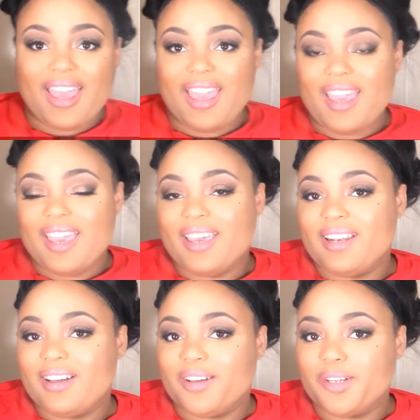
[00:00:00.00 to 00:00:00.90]

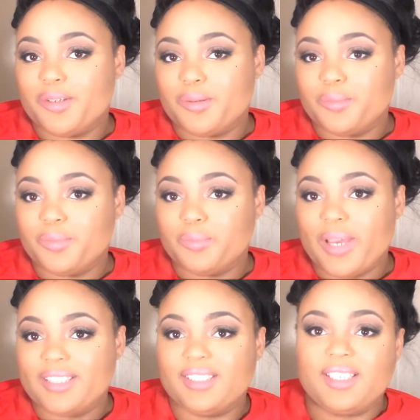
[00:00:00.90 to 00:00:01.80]
and
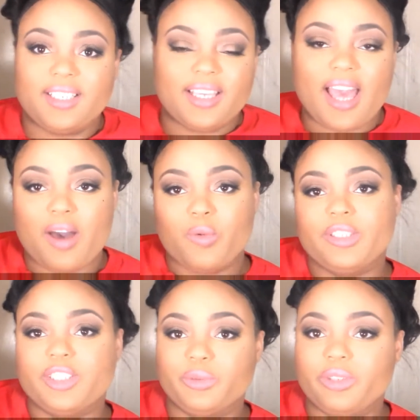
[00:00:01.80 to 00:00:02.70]
basically I
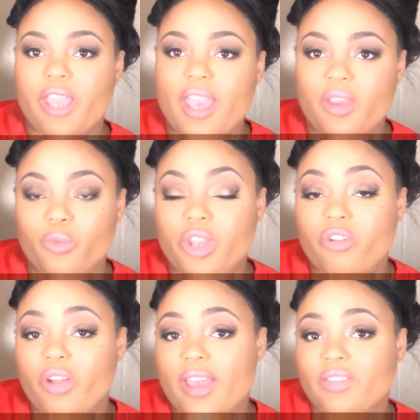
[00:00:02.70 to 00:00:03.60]
wanted to
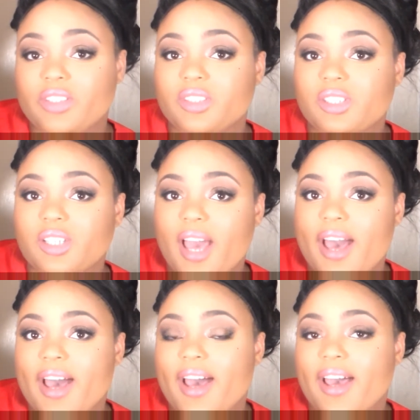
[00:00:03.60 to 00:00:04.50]
recreate this look.
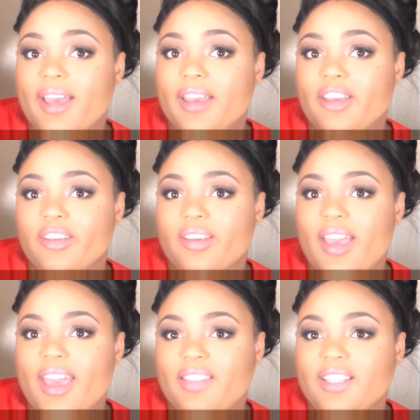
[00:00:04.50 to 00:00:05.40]
I
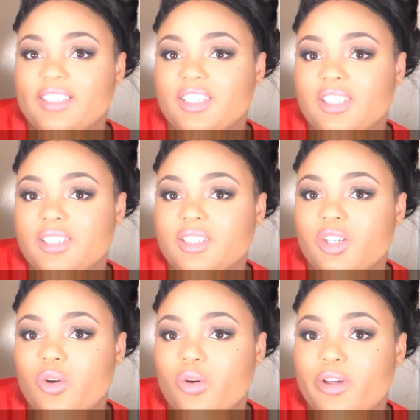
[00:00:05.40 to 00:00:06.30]
had this
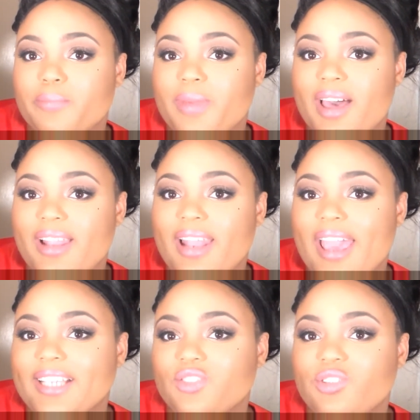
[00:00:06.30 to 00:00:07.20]
look on my
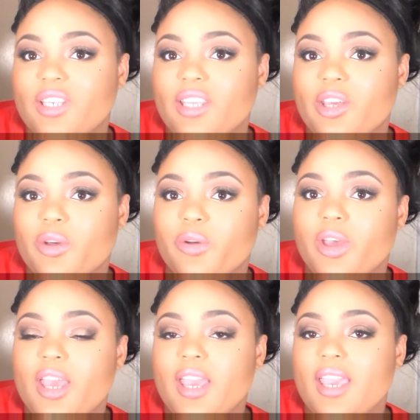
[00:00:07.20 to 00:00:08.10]
last video
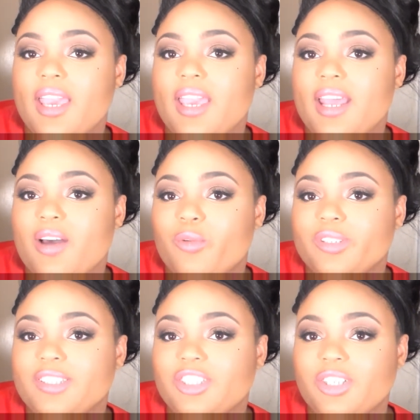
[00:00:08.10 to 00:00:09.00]
and I
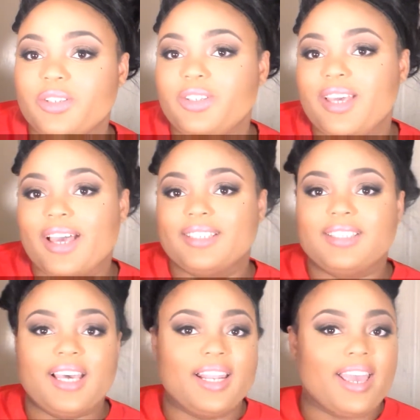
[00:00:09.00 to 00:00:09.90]
want to show you
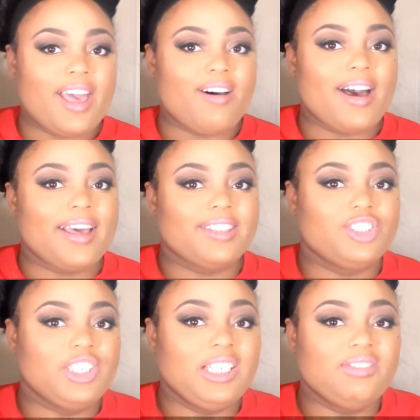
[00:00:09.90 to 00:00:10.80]
guys kind of how I
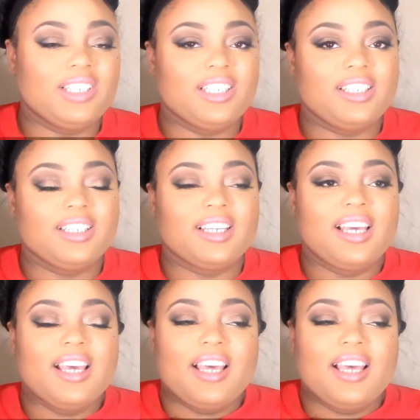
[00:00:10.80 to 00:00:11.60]
achieved the look.